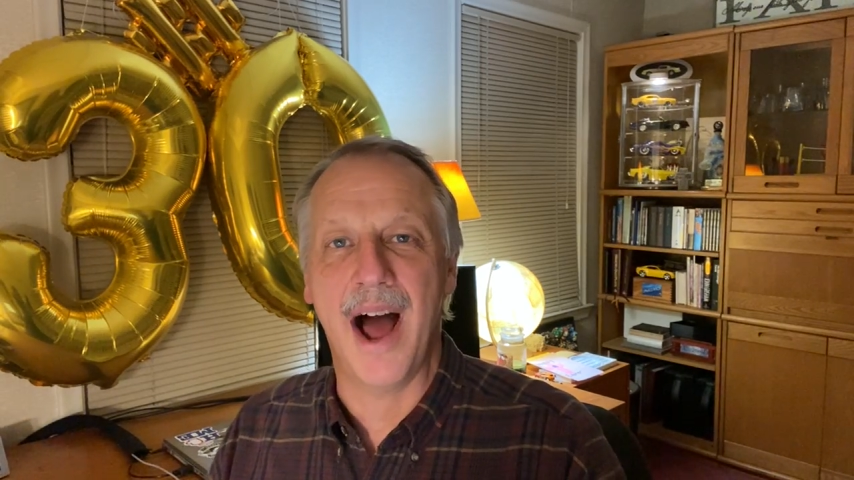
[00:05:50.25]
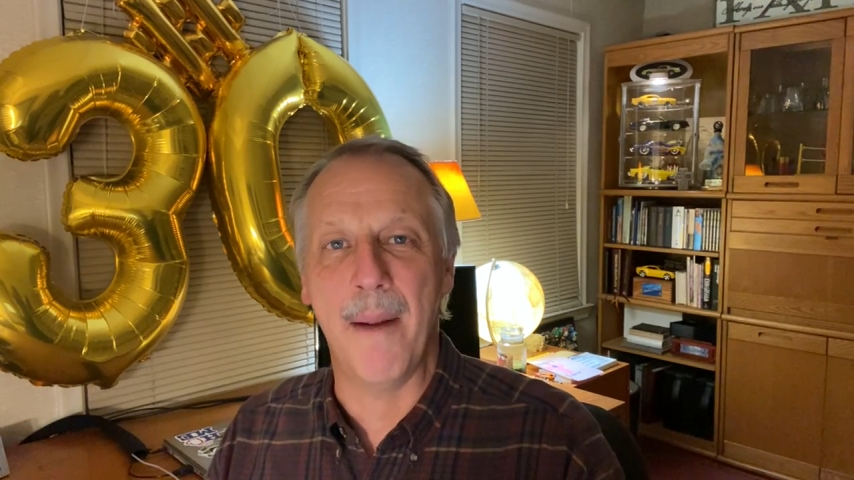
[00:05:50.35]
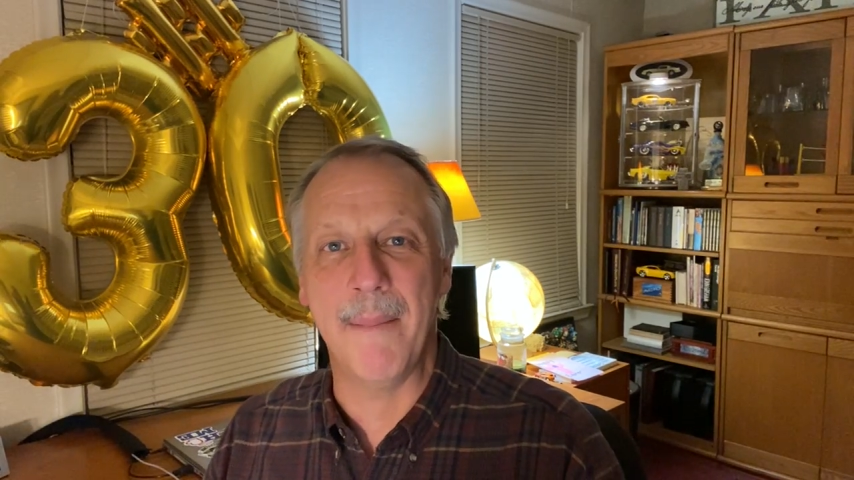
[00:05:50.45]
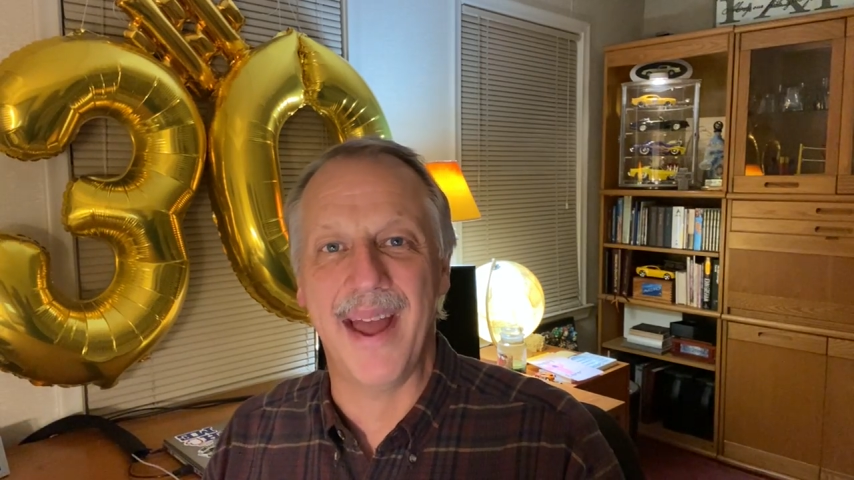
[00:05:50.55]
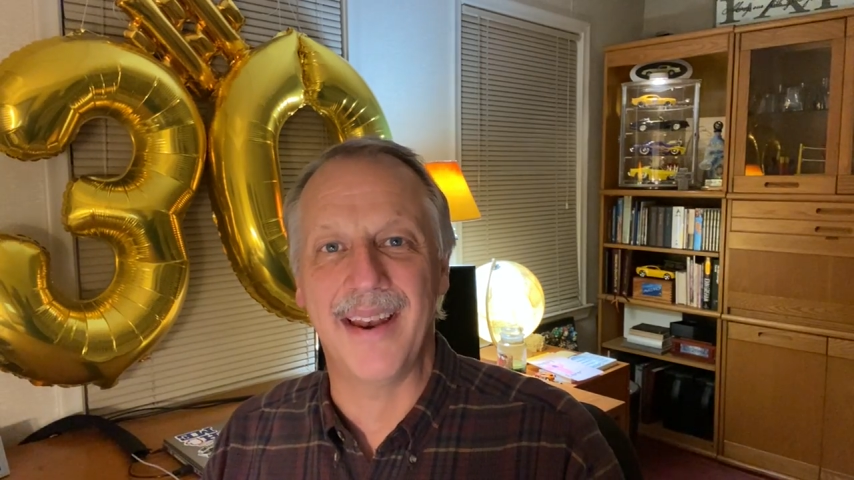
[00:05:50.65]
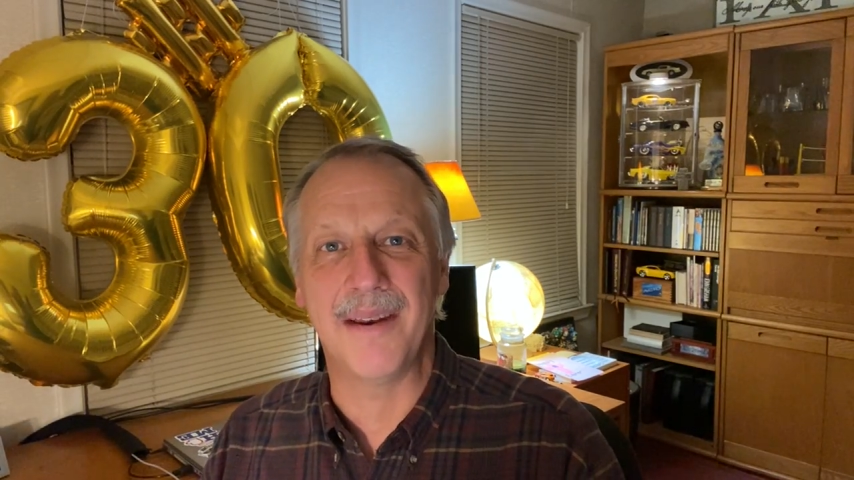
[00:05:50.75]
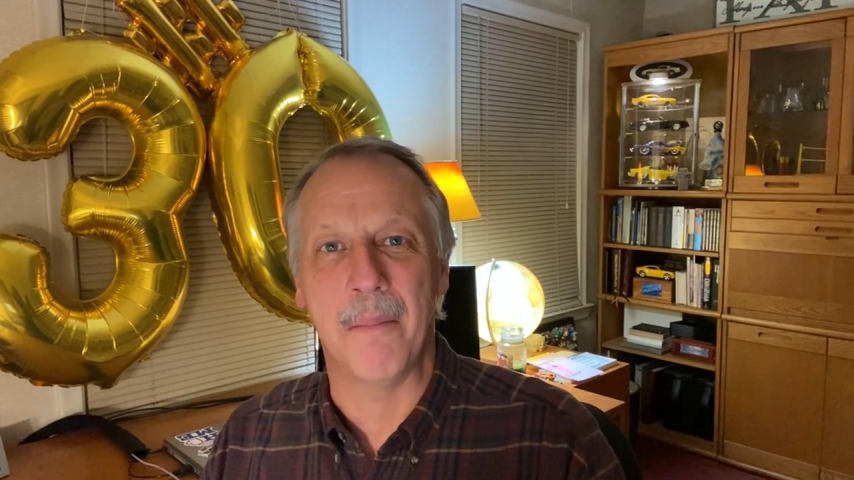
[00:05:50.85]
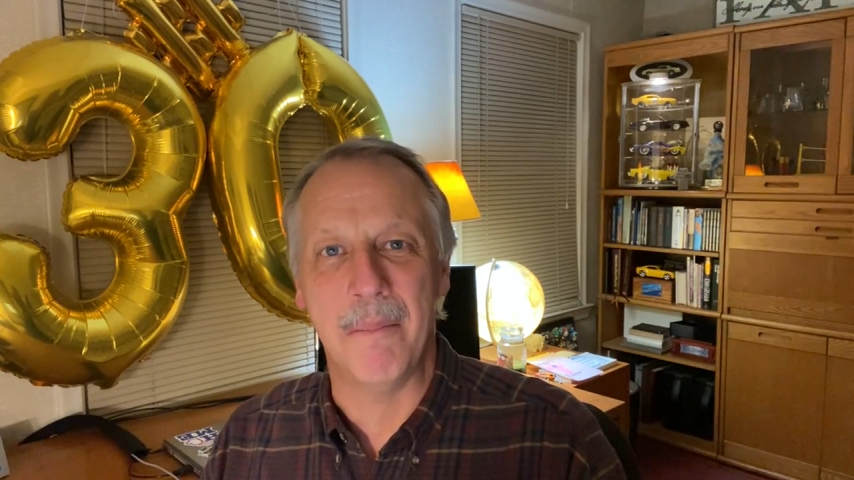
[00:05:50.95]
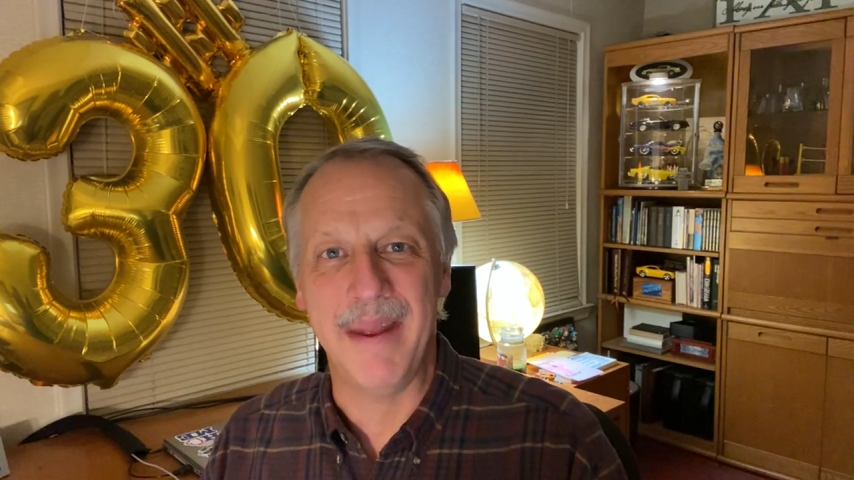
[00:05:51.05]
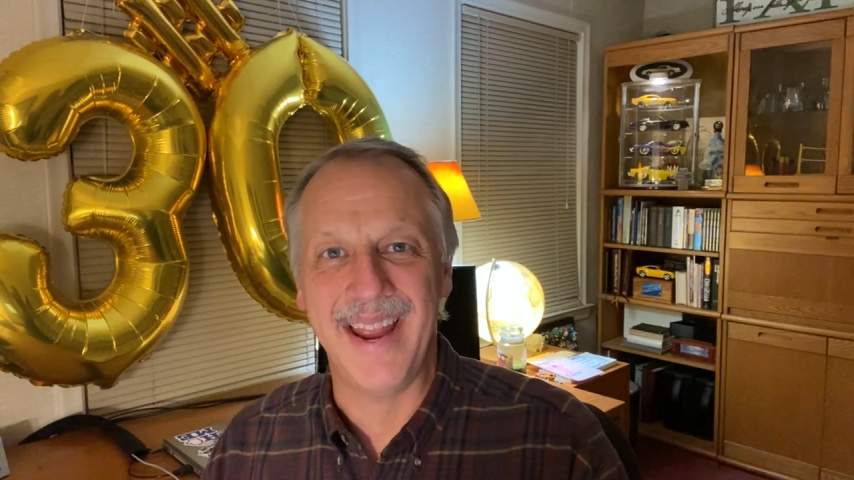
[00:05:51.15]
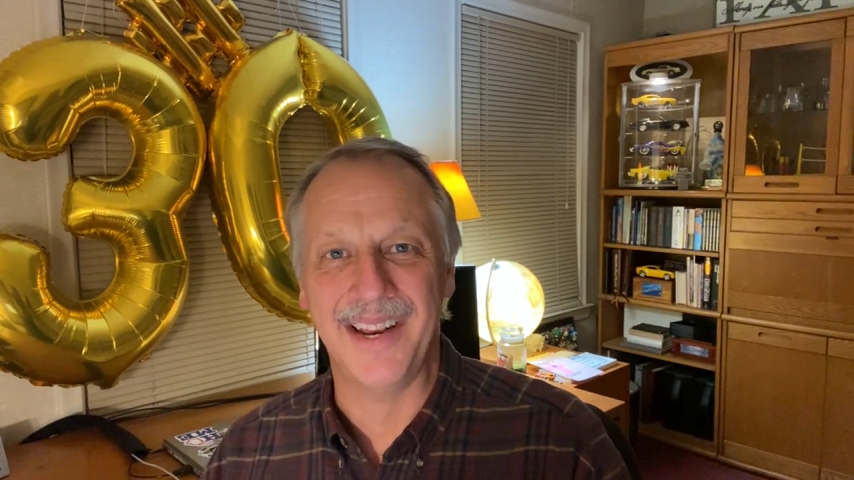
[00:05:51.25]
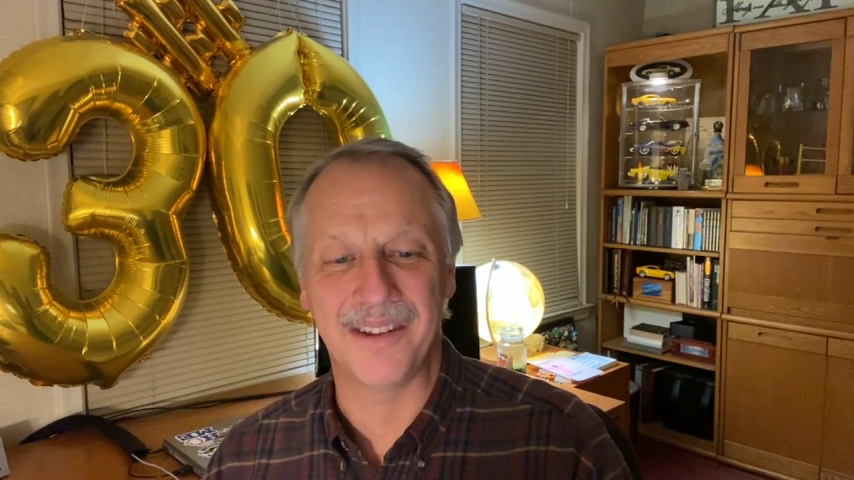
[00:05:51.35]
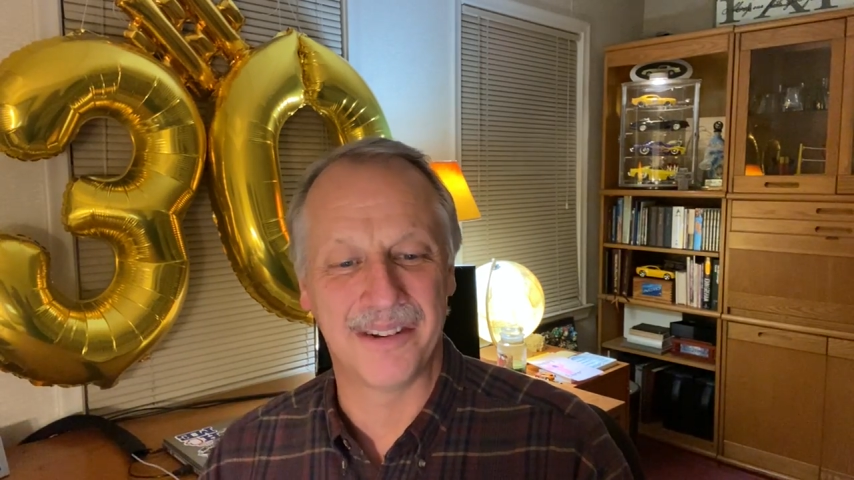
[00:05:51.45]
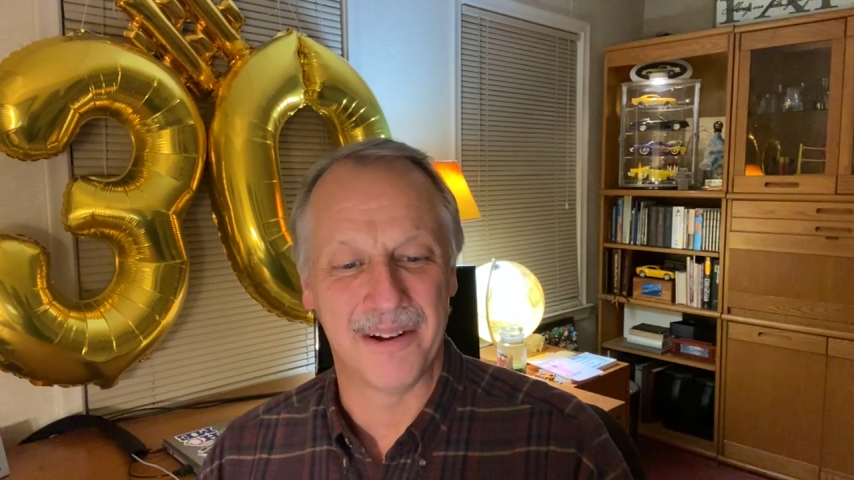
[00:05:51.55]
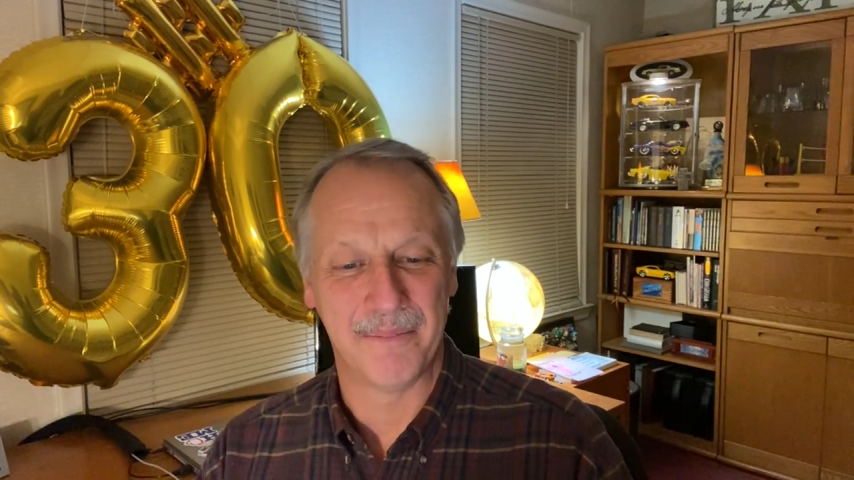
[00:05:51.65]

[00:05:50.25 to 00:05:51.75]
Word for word: Amen means.